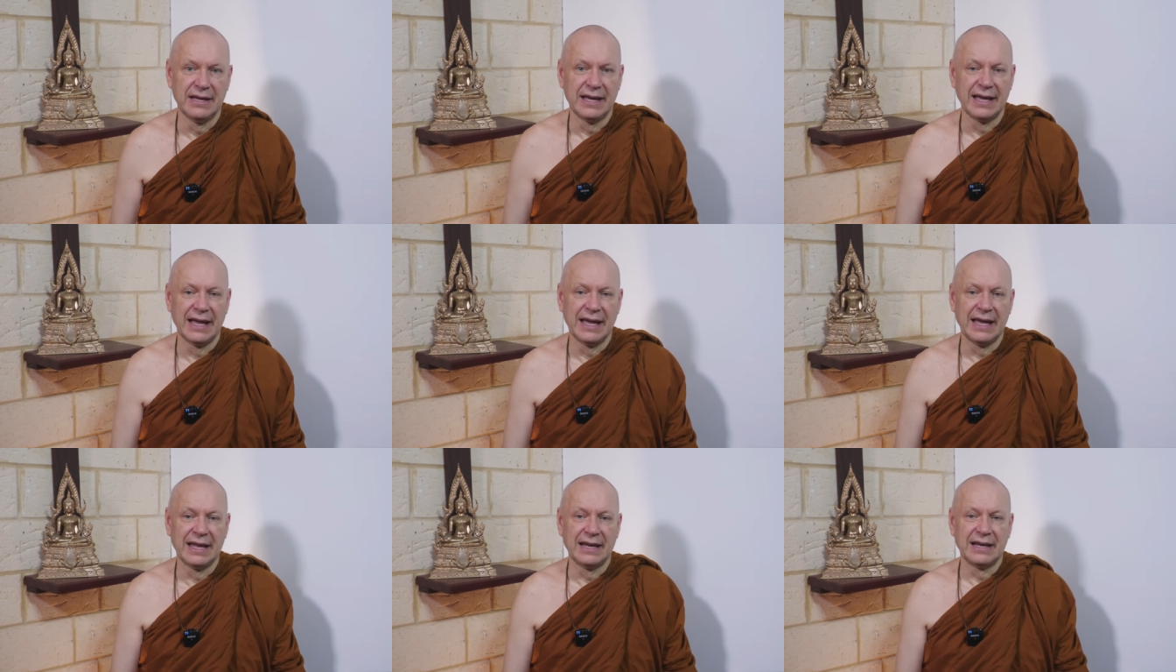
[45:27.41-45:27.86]

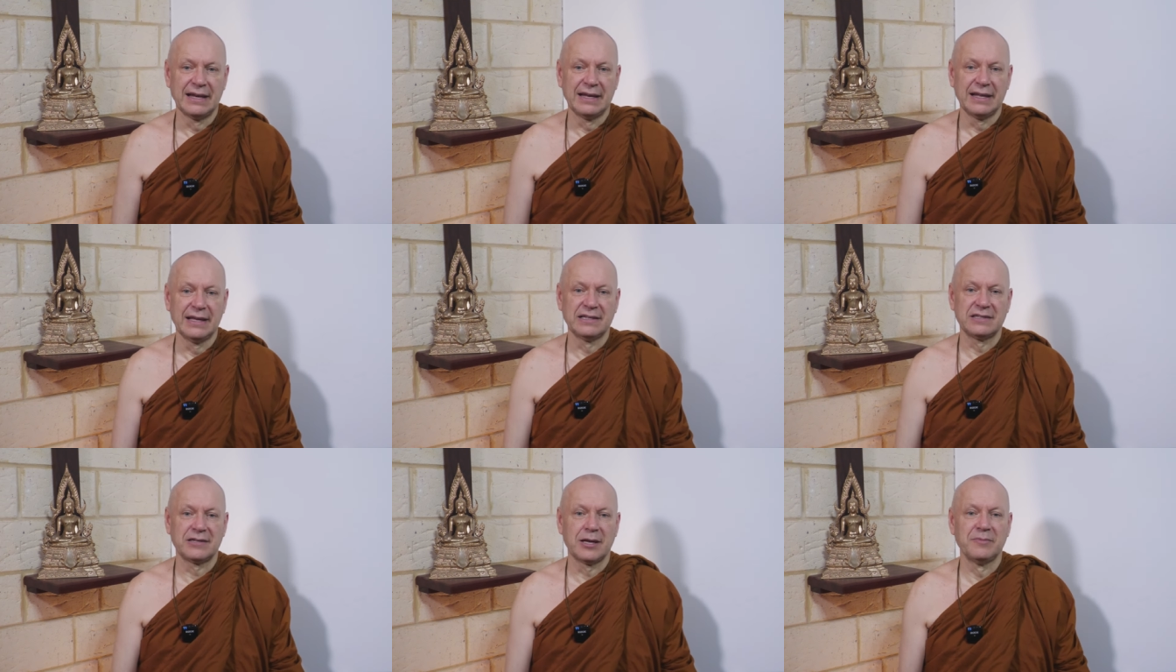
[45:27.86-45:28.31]
and
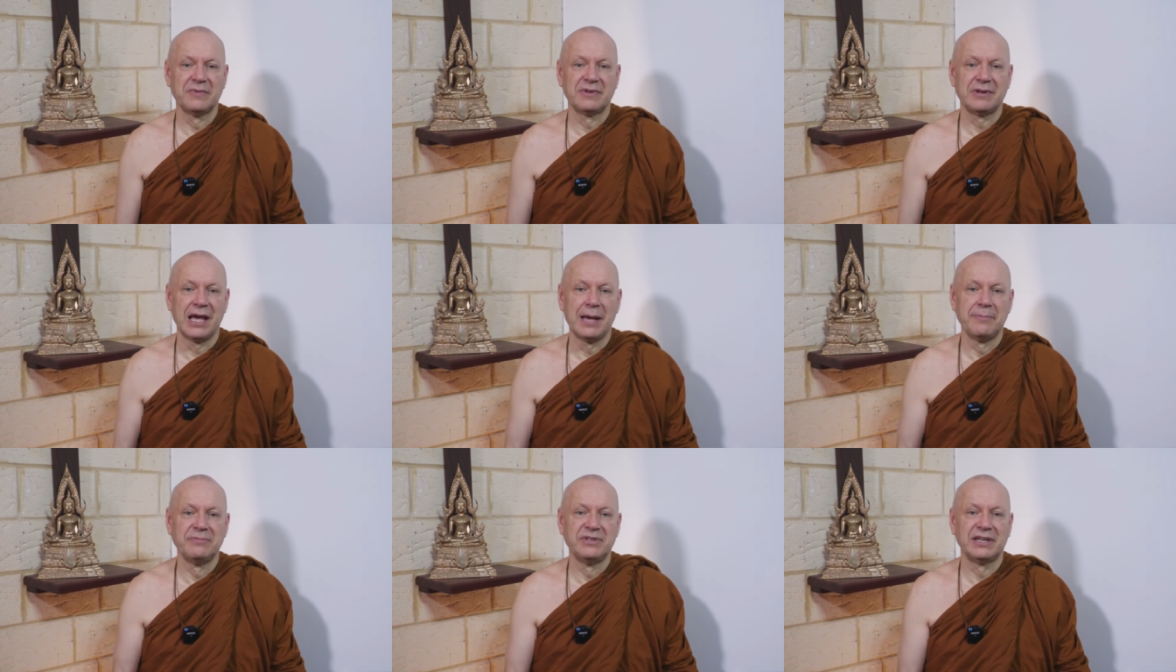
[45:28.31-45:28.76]
uh,
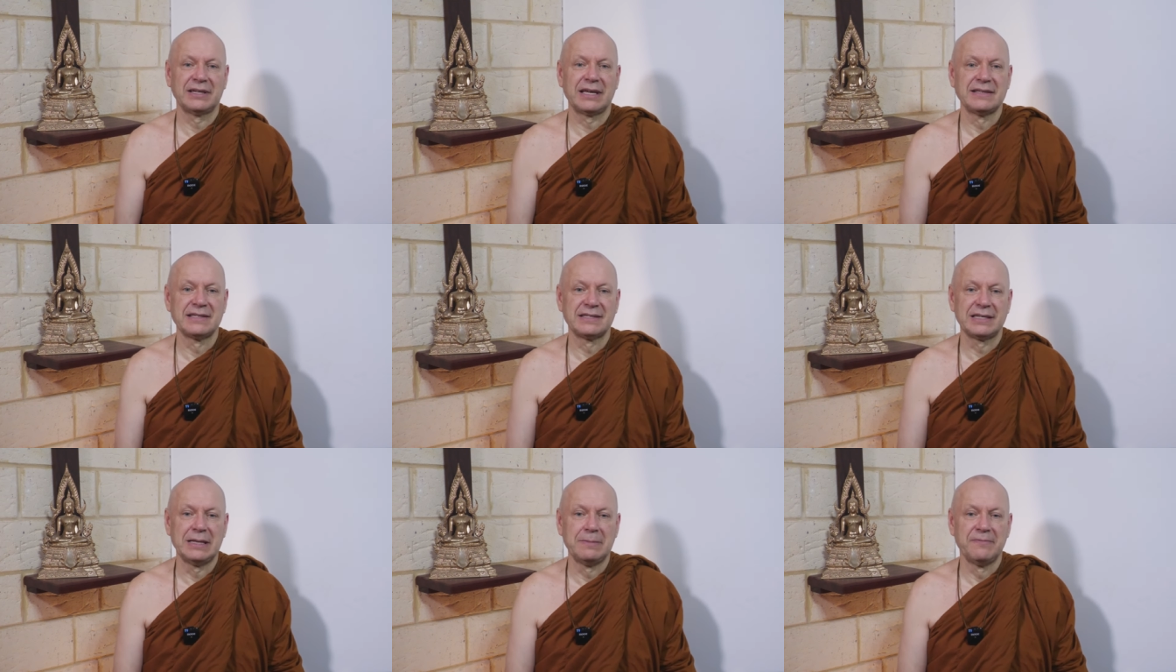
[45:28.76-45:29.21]
sometimes it can
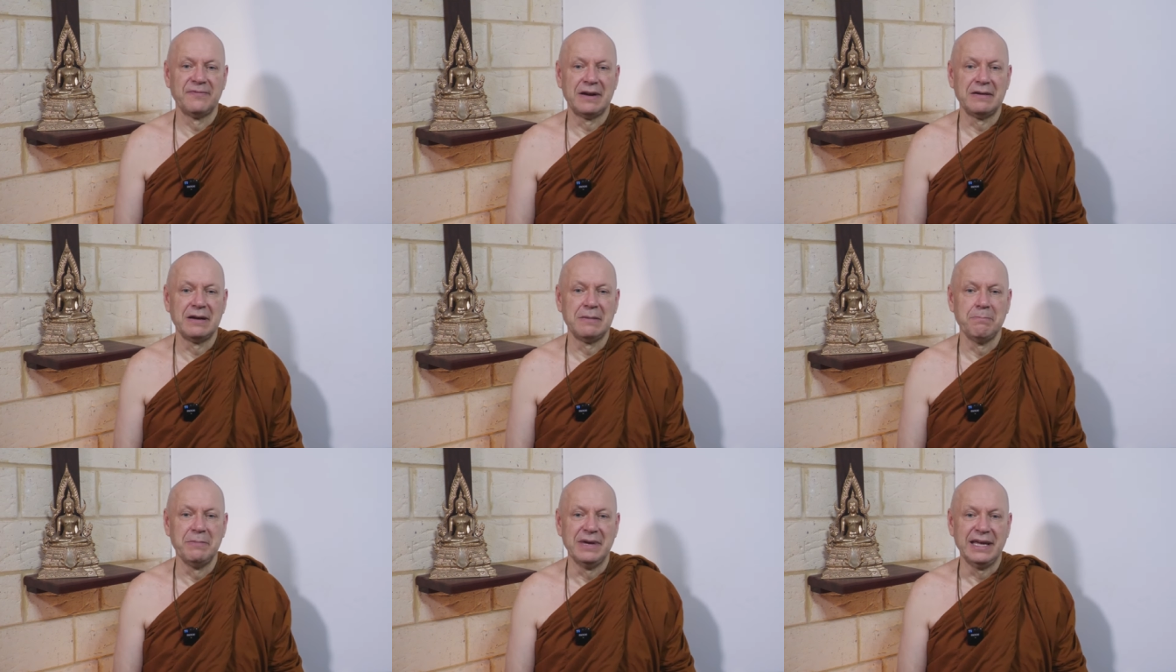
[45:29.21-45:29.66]
seem
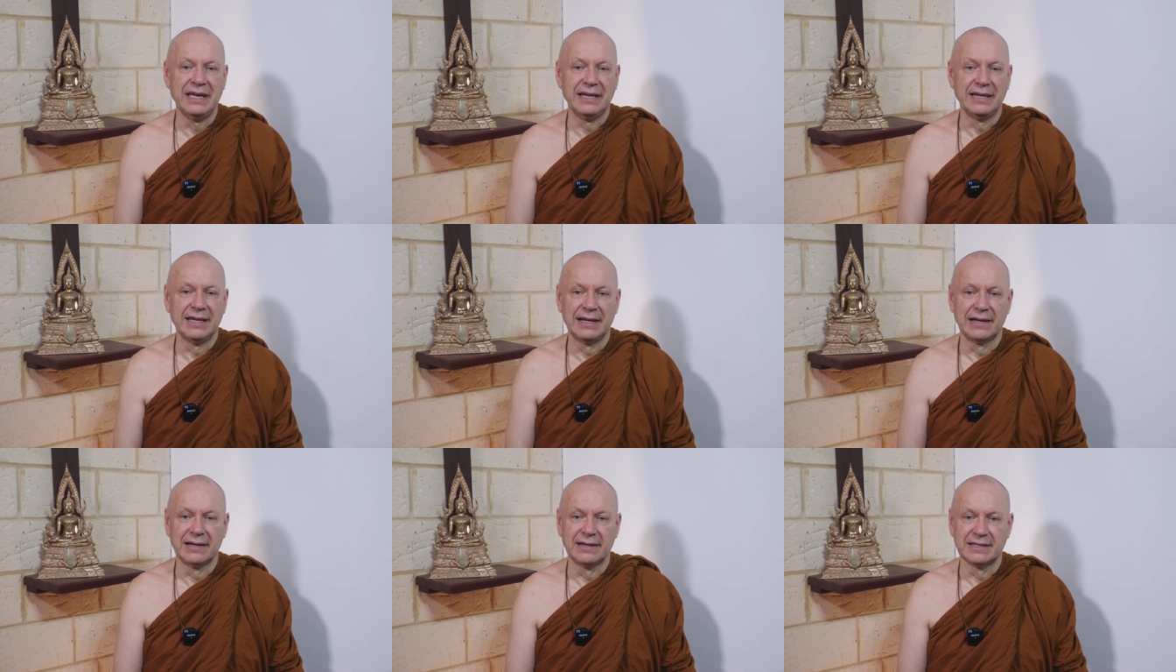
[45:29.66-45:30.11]
very
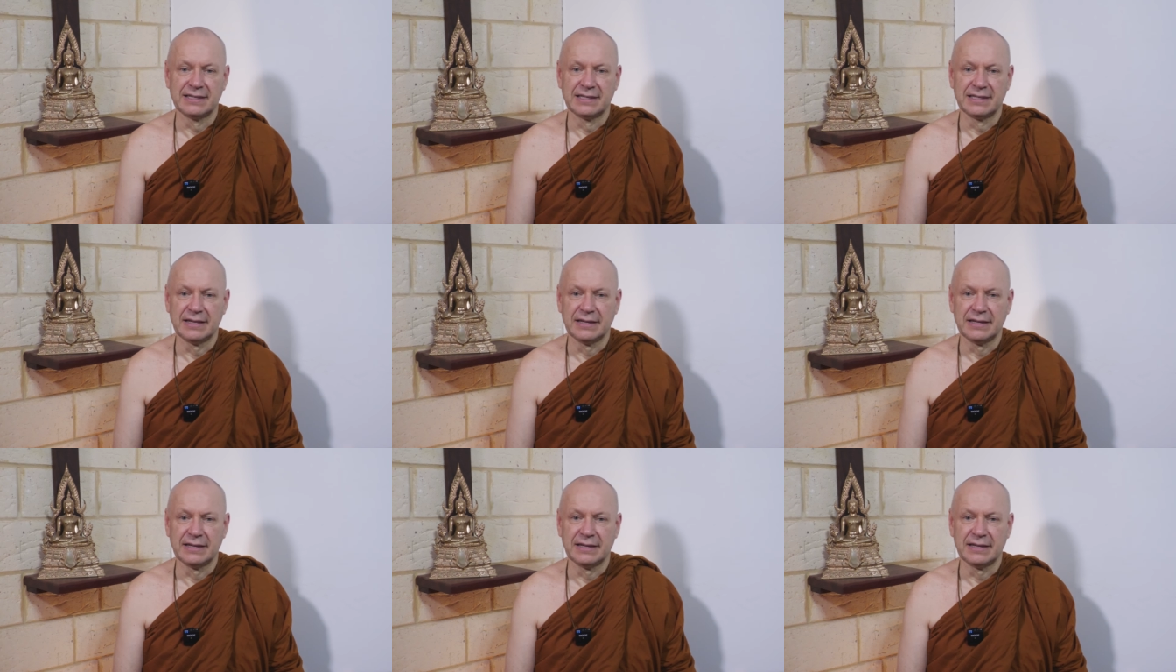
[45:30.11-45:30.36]
meaningless.